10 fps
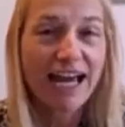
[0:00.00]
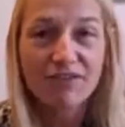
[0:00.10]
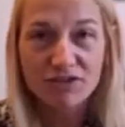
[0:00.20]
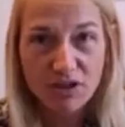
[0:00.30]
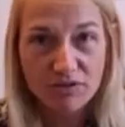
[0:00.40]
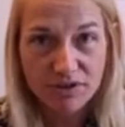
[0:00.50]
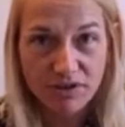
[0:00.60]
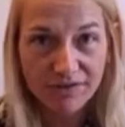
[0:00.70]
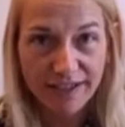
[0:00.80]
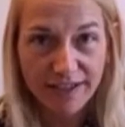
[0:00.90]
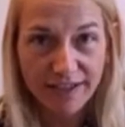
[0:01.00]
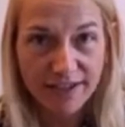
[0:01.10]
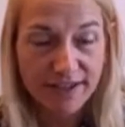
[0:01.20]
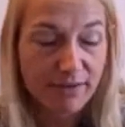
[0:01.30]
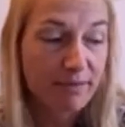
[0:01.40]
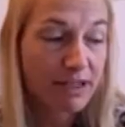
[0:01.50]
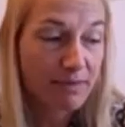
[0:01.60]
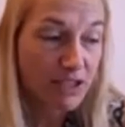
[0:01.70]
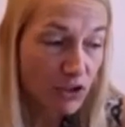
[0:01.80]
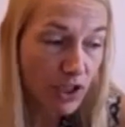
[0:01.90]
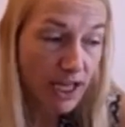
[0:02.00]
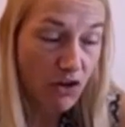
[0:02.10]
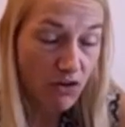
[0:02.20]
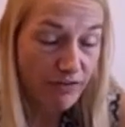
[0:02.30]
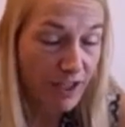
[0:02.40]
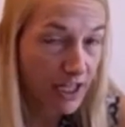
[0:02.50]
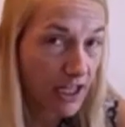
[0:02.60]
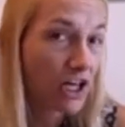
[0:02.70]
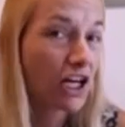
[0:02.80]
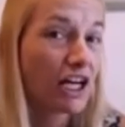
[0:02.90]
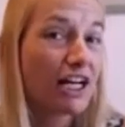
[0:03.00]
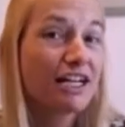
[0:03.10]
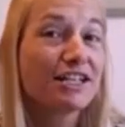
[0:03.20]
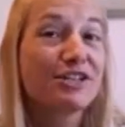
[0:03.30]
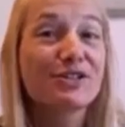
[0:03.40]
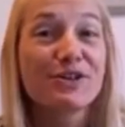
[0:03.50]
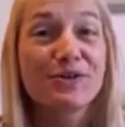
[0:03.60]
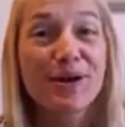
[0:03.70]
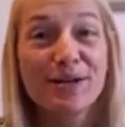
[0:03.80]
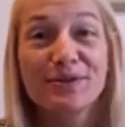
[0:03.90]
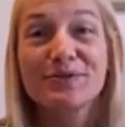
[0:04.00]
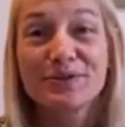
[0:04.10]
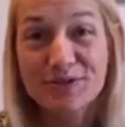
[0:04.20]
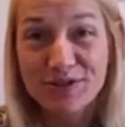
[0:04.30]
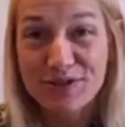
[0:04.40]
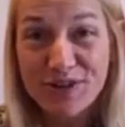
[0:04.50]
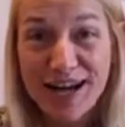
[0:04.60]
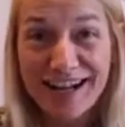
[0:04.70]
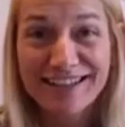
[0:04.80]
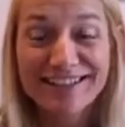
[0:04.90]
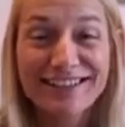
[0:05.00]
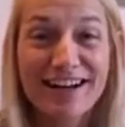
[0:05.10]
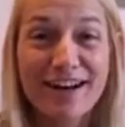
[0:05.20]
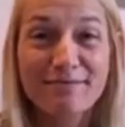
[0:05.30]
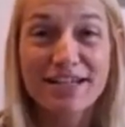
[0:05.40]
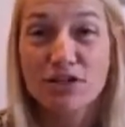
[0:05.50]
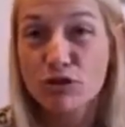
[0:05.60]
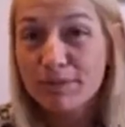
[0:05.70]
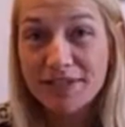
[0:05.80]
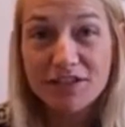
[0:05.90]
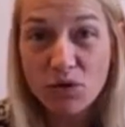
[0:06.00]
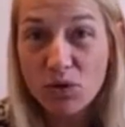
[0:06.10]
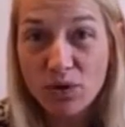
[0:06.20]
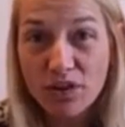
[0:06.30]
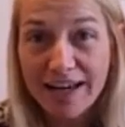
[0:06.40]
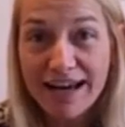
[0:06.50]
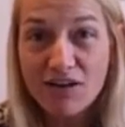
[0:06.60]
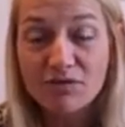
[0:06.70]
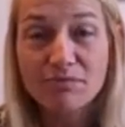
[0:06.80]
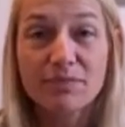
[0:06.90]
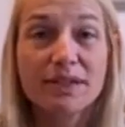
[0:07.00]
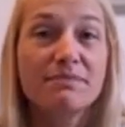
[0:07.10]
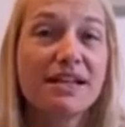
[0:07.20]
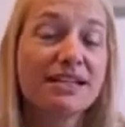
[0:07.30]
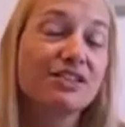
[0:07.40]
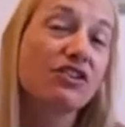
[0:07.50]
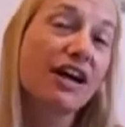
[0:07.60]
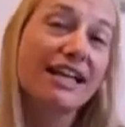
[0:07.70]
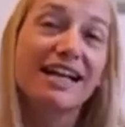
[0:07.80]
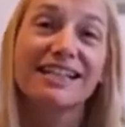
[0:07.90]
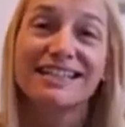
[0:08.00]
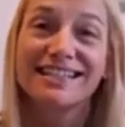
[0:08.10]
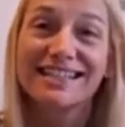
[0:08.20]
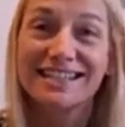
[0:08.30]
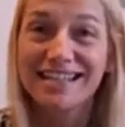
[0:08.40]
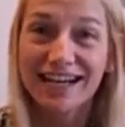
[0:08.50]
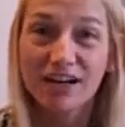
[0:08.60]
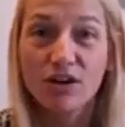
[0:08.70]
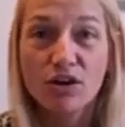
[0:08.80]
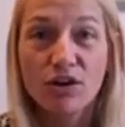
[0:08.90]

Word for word: I have notes over here, so I'm going to be looking over here so I don't lose track. Um, I scripted the whole thing out, but I'm not, trying not to stick